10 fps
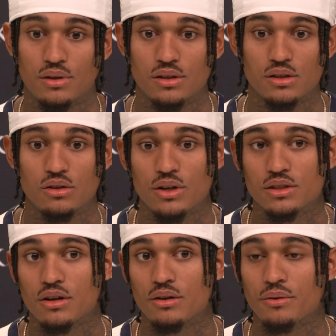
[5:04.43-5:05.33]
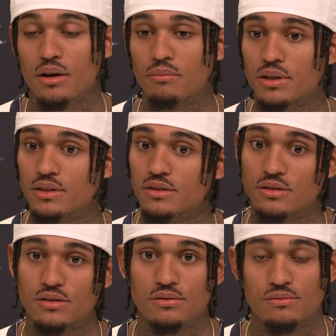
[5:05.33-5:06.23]
it's a quick turnaround, but
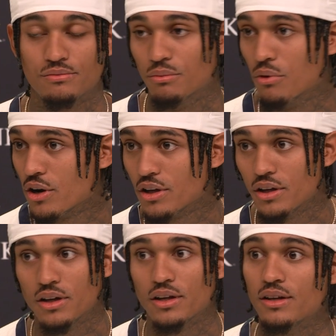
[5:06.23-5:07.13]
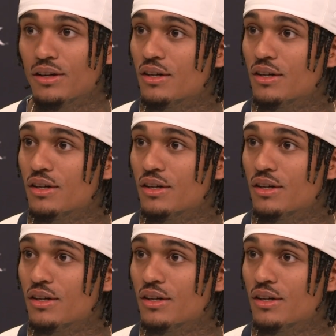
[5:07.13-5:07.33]
working and,